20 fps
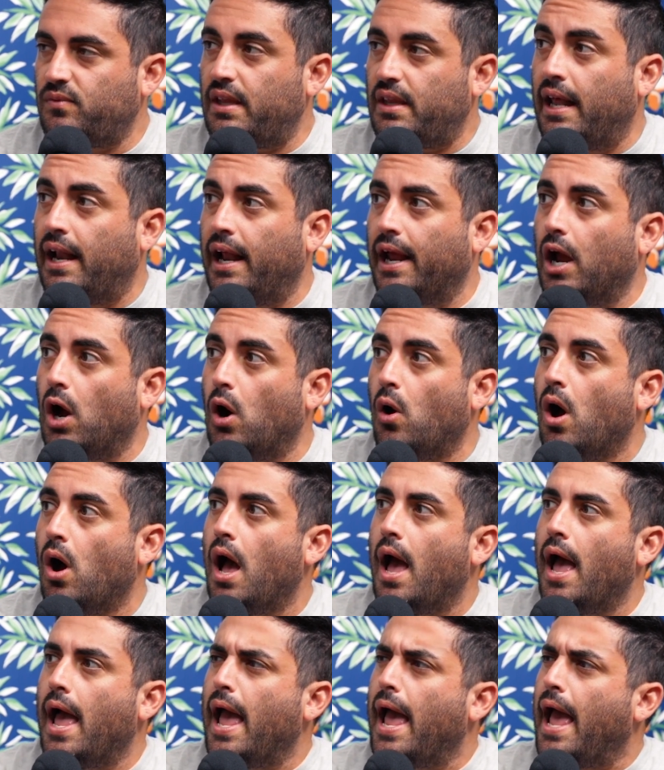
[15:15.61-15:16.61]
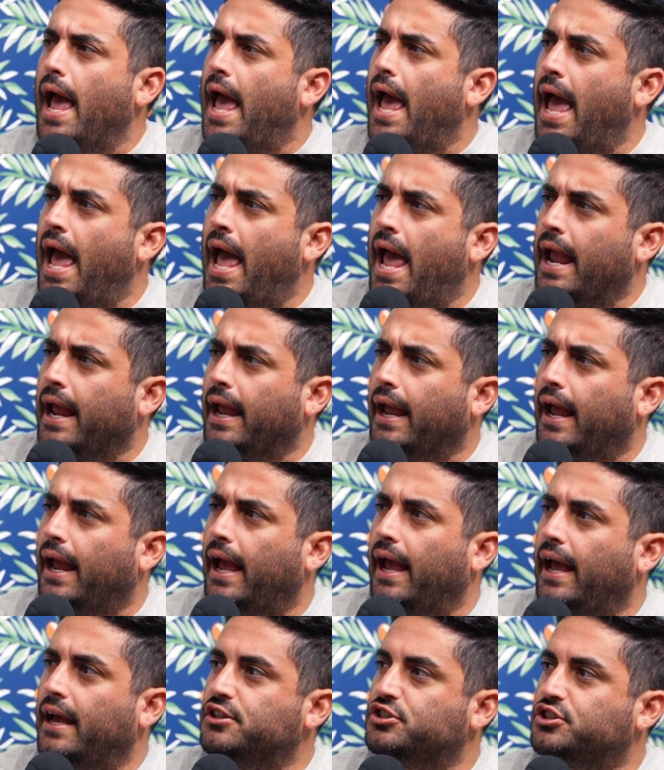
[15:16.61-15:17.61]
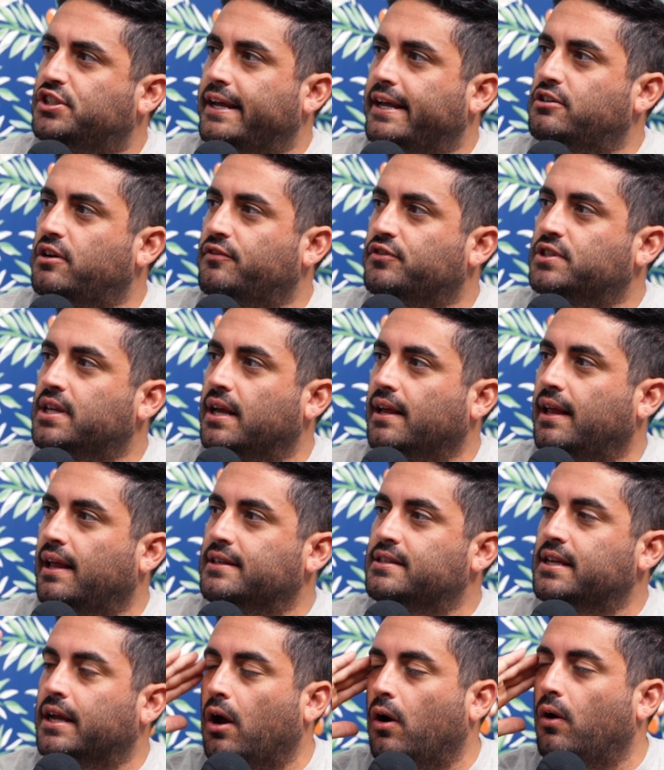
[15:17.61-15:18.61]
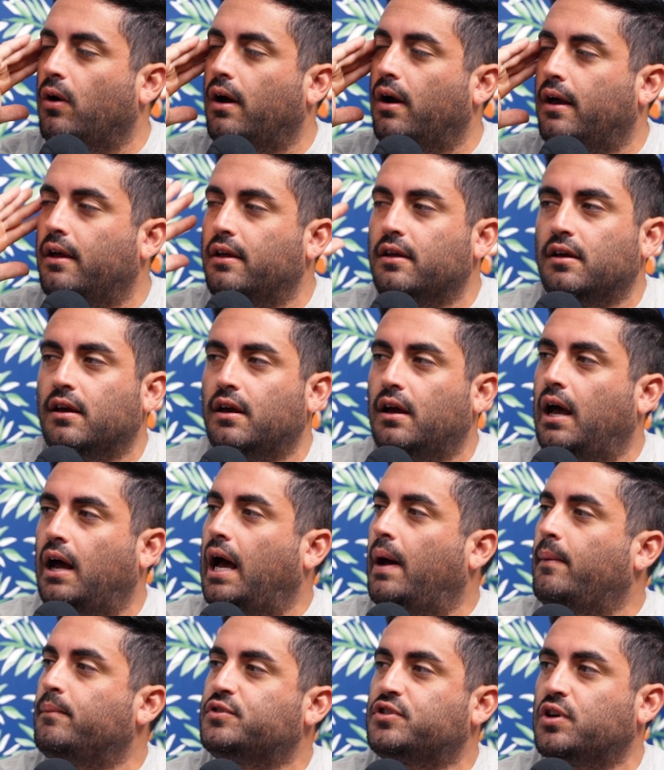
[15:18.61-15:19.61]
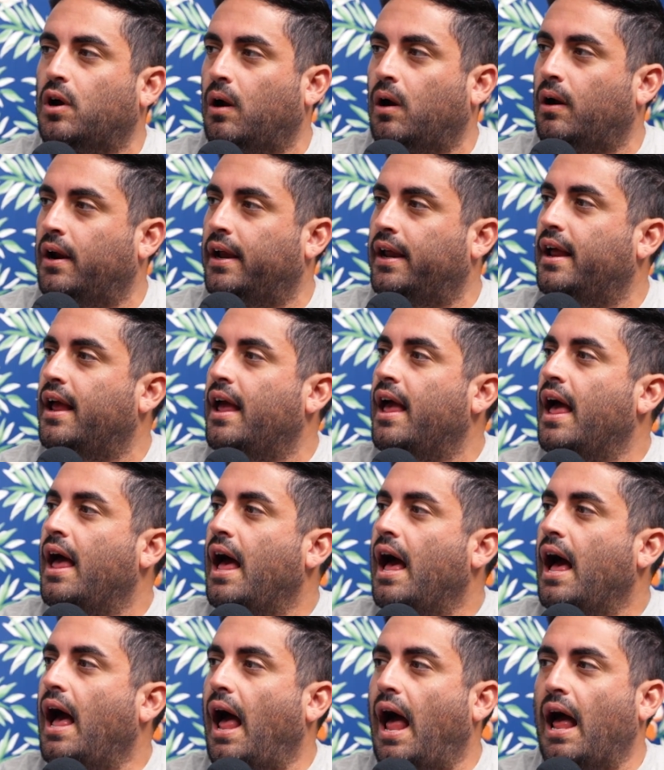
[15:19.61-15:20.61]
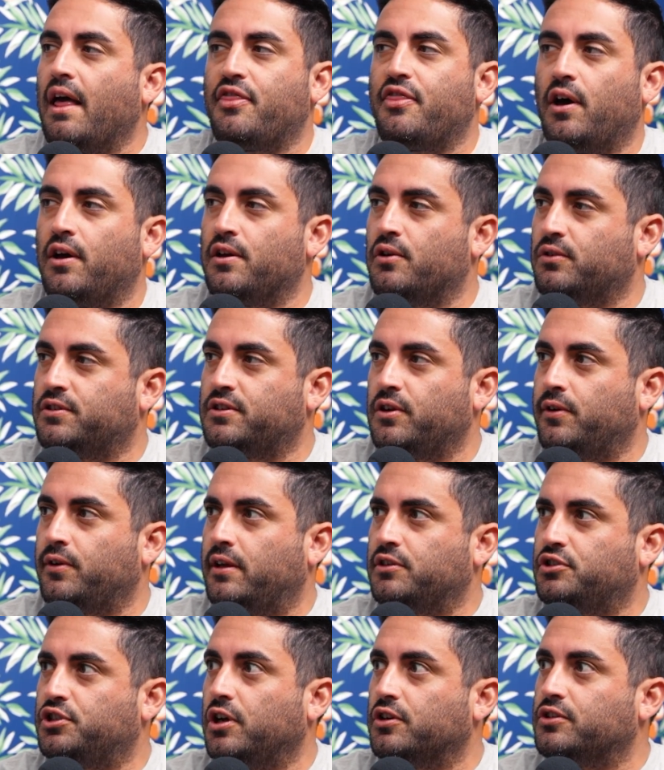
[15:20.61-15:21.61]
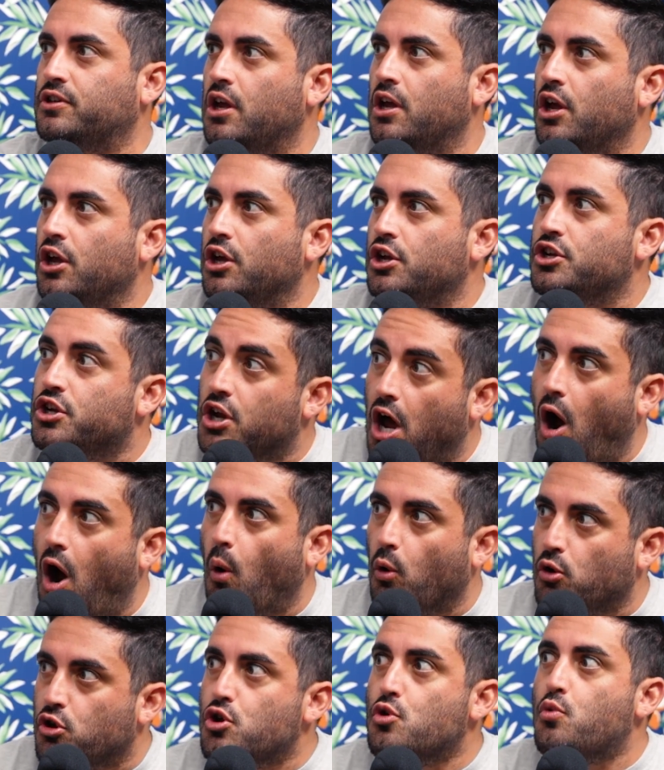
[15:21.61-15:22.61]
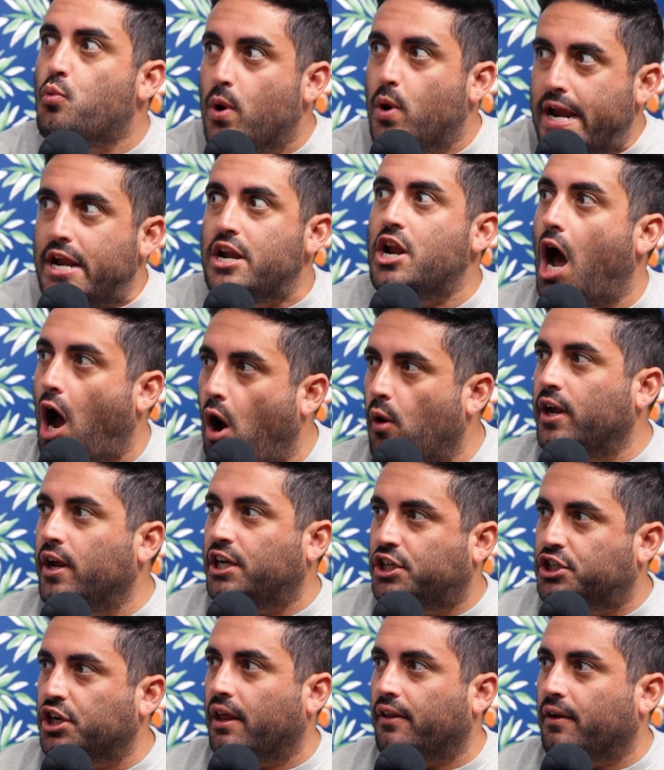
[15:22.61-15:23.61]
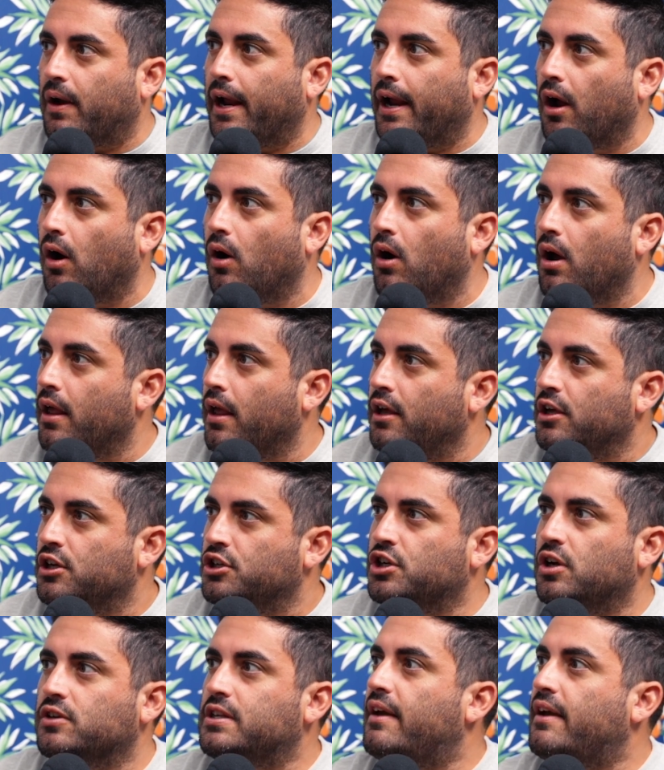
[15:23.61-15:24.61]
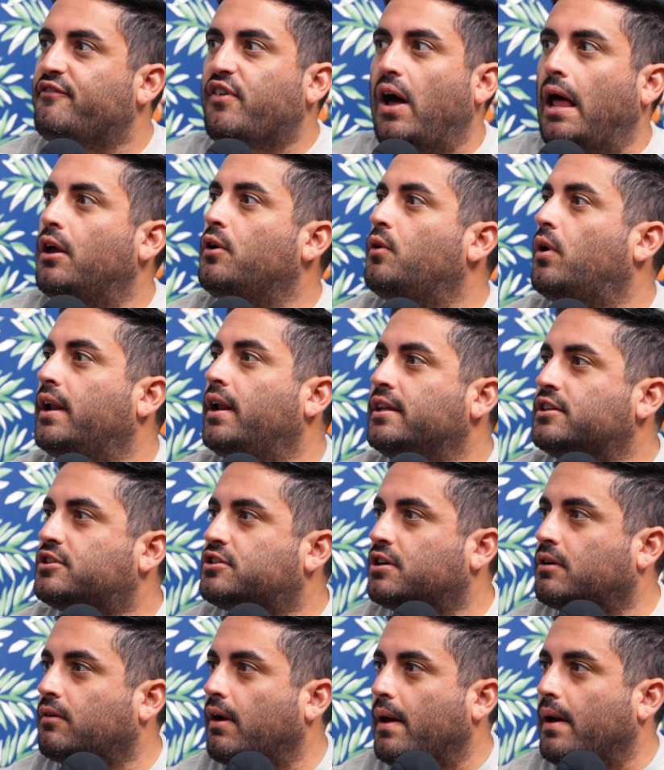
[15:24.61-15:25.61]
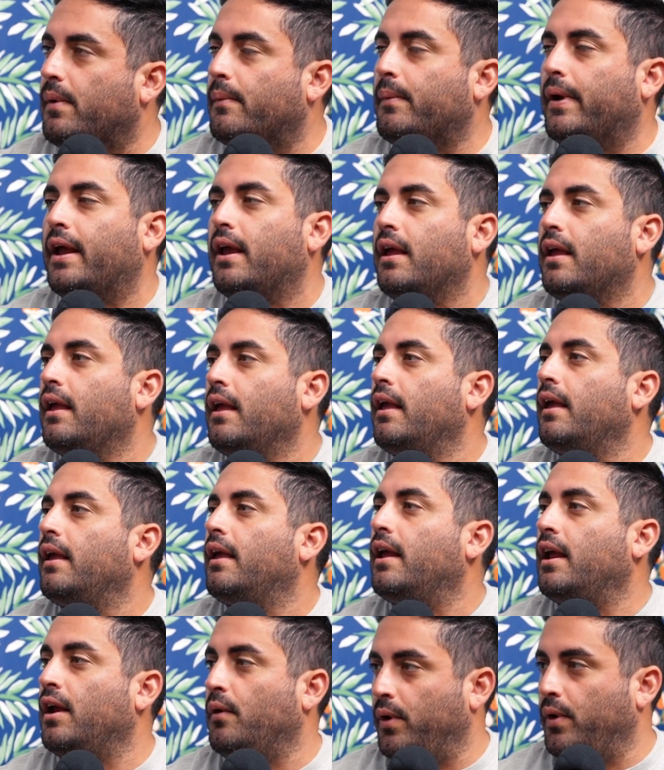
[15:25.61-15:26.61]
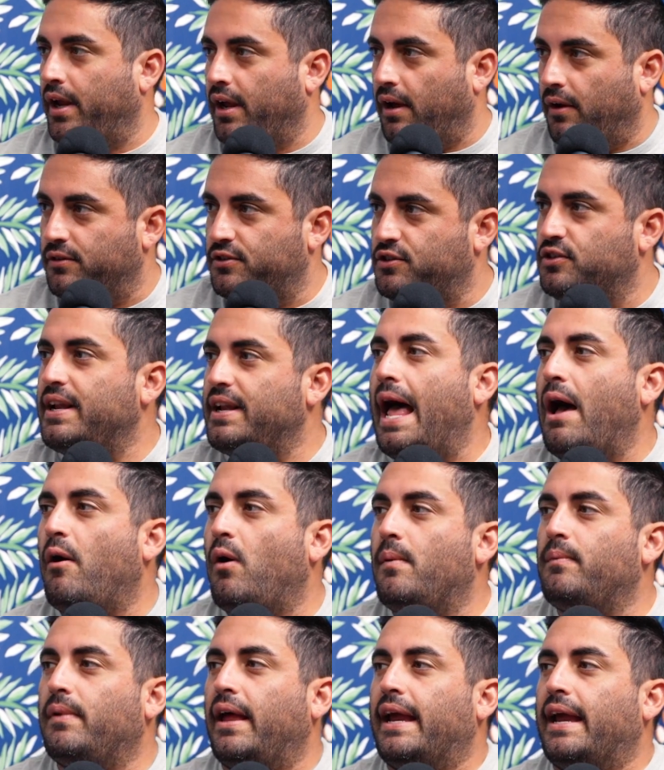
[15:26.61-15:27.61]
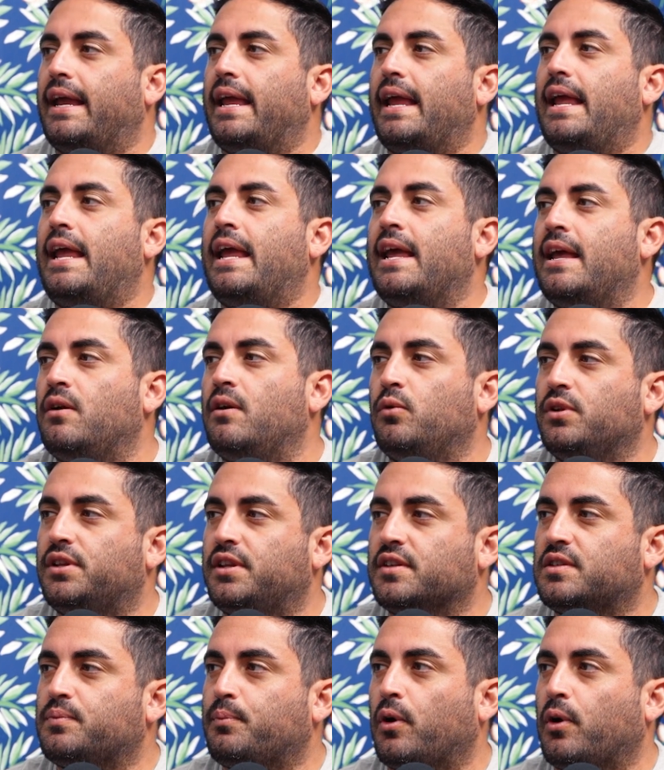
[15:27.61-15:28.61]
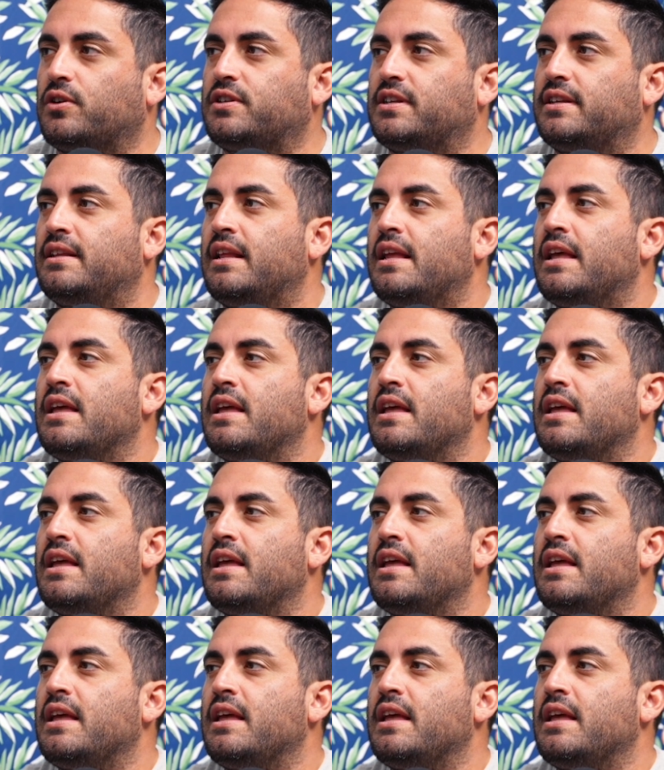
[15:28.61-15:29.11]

And I go, hey. She takes off her sunglasses. I go, I'm sorry. I thought you were someone else. She goes, no, we know each other. She goes, I follow you on Instagram. I'm like, here we go. So now I'm like in with this person